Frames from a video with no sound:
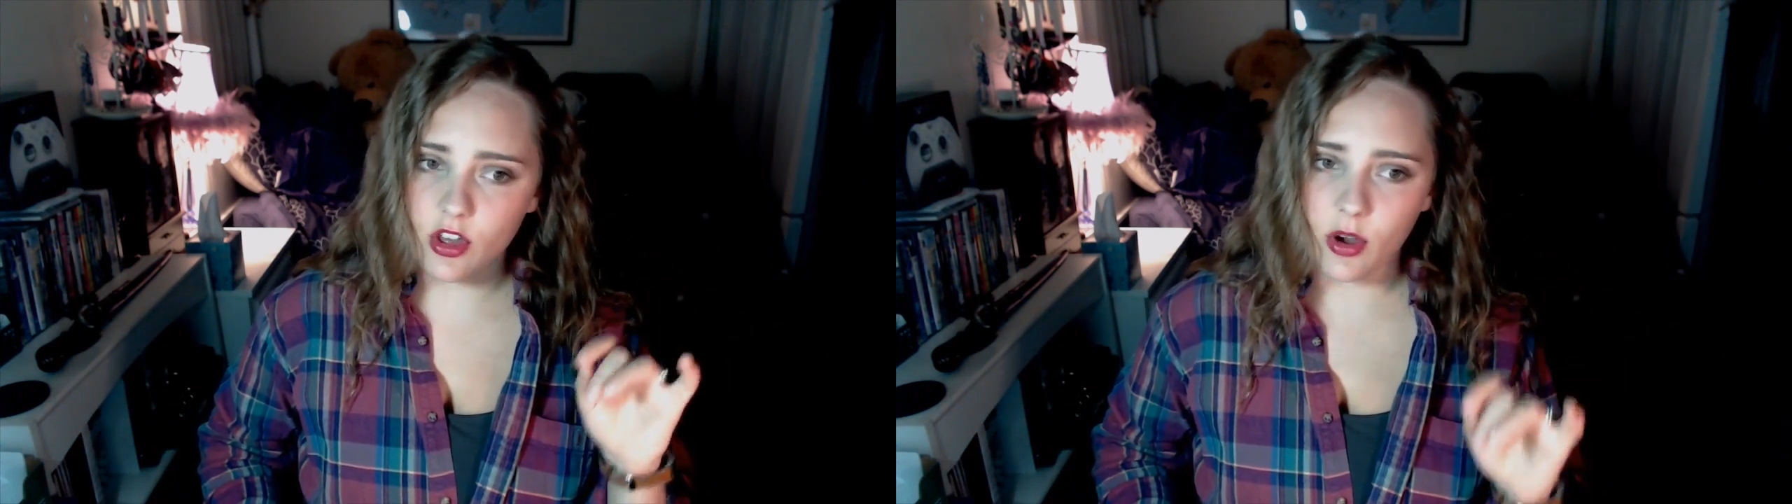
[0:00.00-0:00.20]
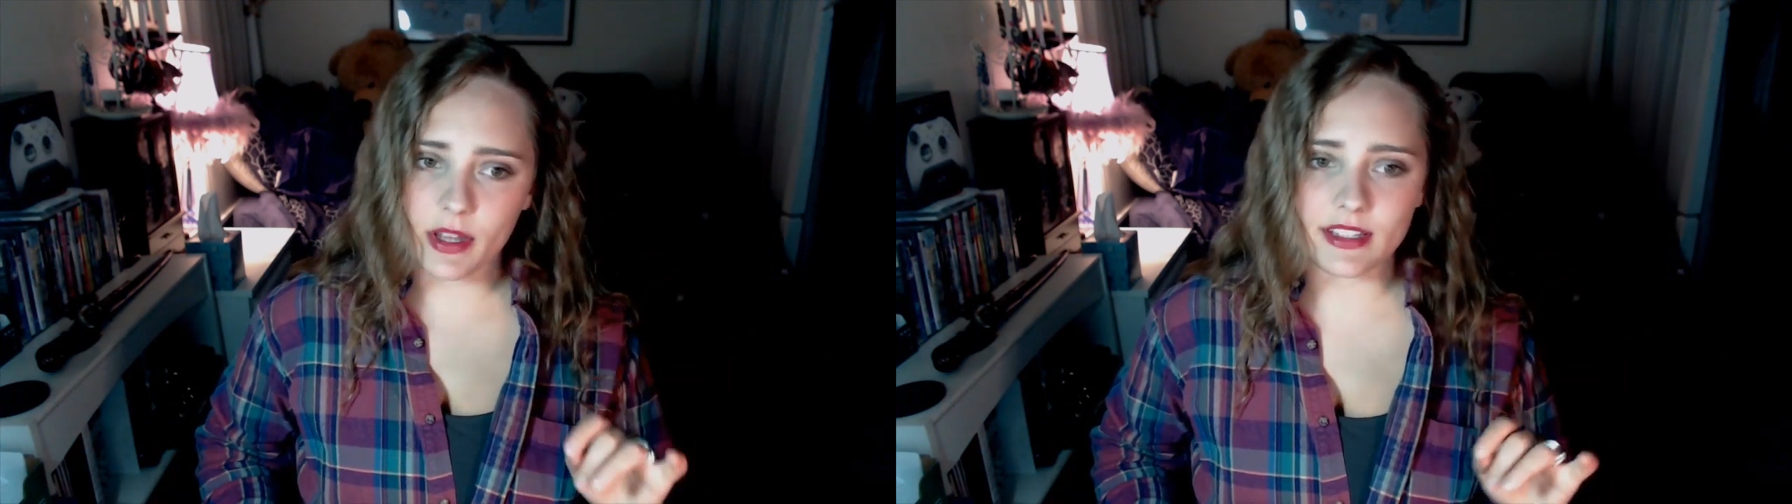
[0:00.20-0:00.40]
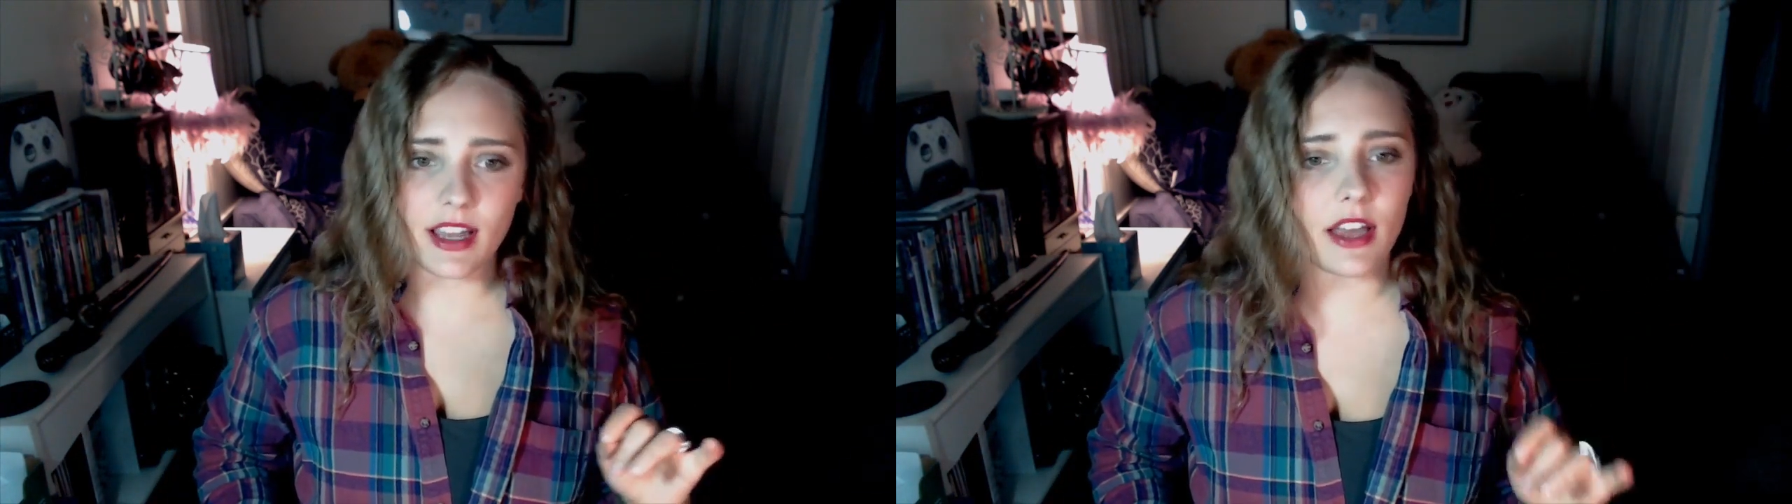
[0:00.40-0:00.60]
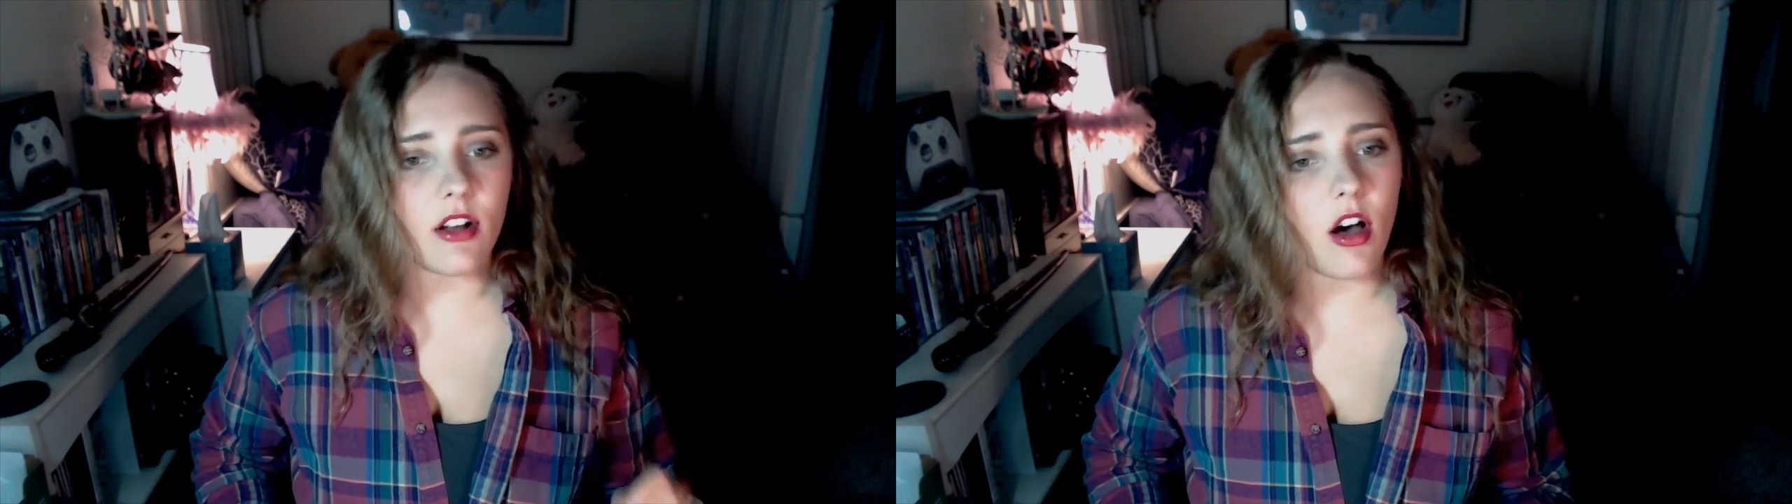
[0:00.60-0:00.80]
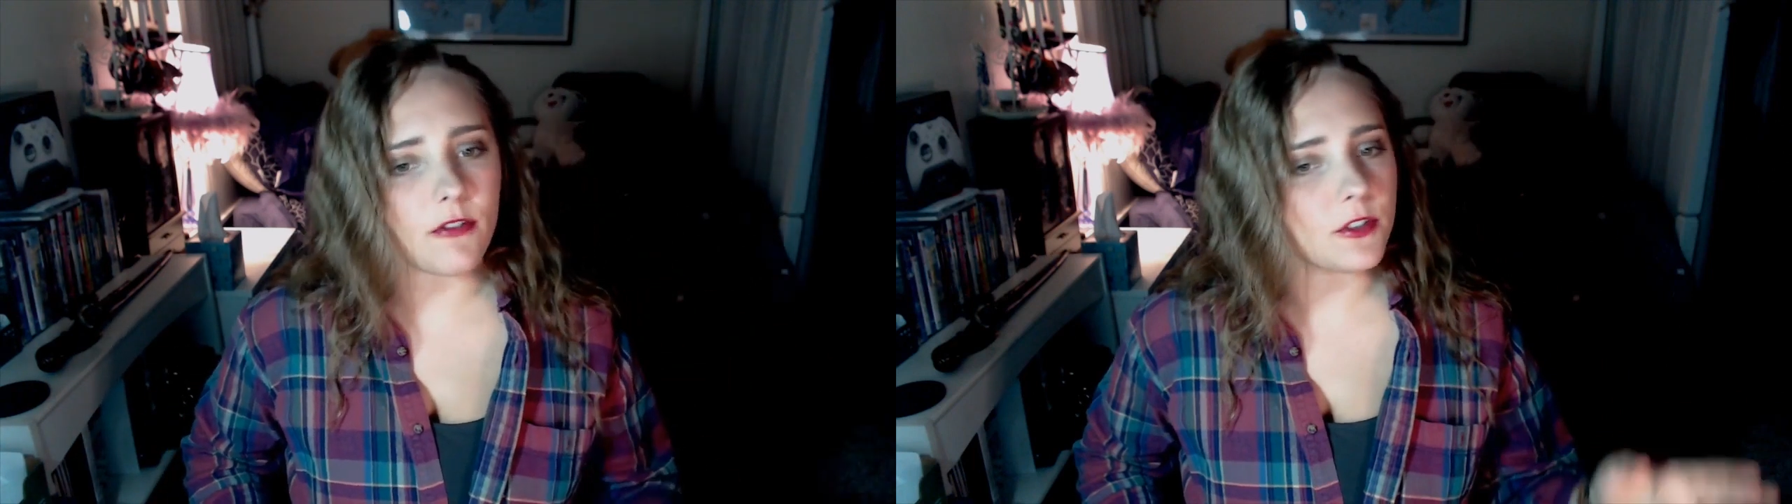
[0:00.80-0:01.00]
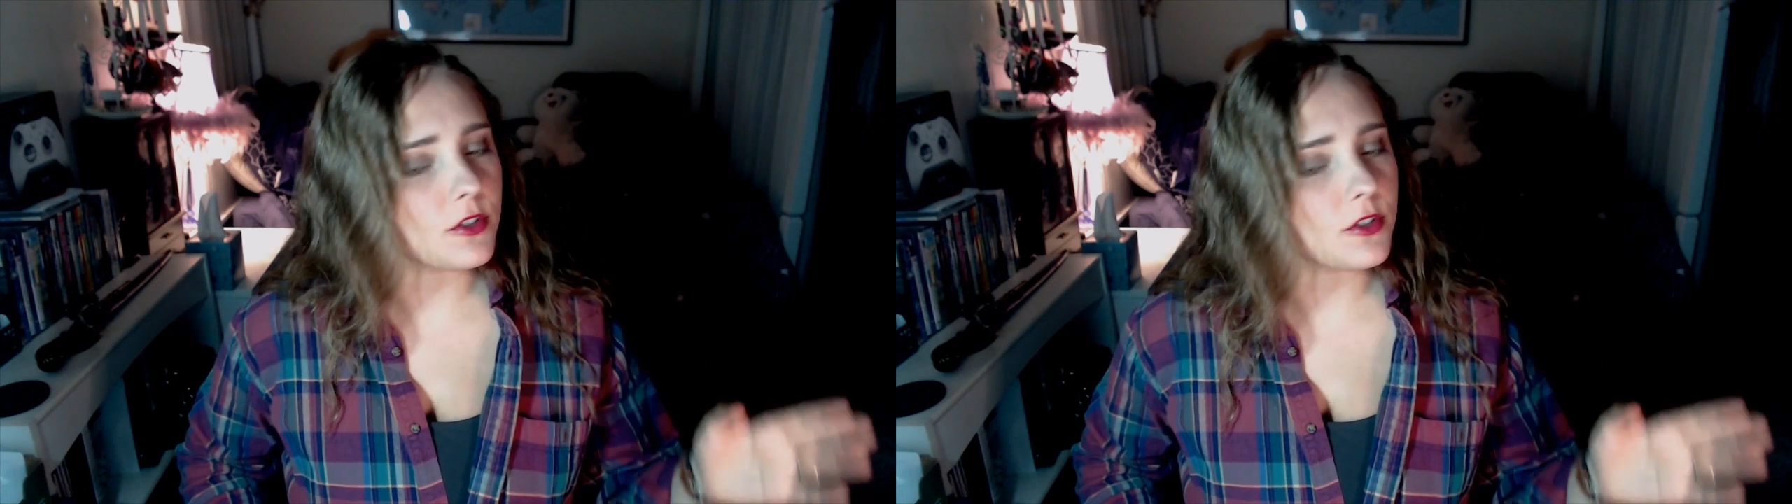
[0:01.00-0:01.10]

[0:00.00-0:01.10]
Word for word: though it died off,